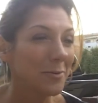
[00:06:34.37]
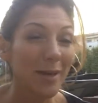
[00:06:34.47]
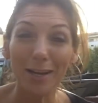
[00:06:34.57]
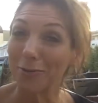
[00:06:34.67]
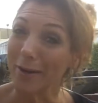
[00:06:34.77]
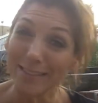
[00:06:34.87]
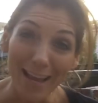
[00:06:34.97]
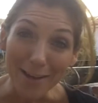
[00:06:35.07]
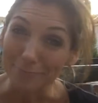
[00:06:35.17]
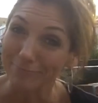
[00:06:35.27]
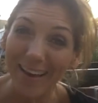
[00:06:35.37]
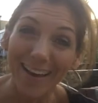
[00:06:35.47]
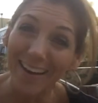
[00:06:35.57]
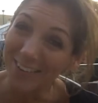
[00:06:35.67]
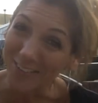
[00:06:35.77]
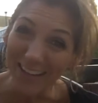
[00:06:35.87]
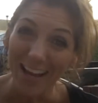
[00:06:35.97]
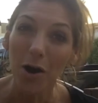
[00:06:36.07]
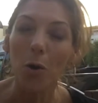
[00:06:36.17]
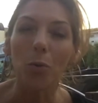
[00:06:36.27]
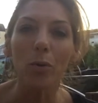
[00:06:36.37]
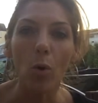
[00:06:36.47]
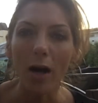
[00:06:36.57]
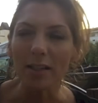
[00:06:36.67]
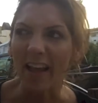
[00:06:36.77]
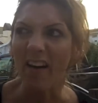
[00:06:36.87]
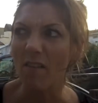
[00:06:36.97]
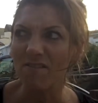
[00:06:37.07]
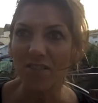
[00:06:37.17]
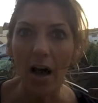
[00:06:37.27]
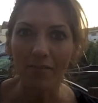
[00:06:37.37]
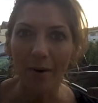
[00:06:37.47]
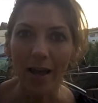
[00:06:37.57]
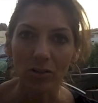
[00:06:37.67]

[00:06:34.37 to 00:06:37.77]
we had a great day. we walked like 4